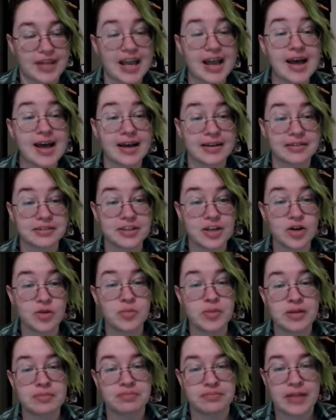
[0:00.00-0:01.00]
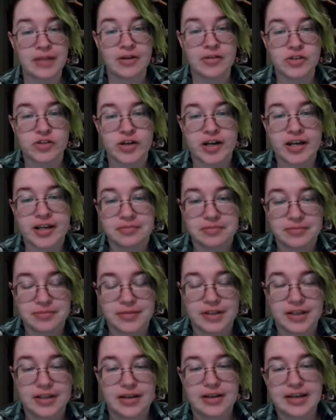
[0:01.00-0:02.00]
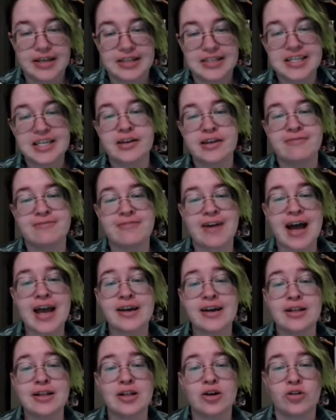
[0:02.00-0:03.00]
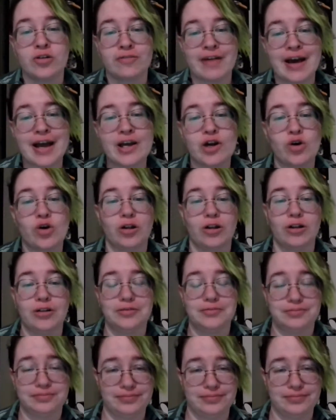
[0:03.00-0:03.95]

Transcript: Ha! Nope, I was right. It's either viol or viol.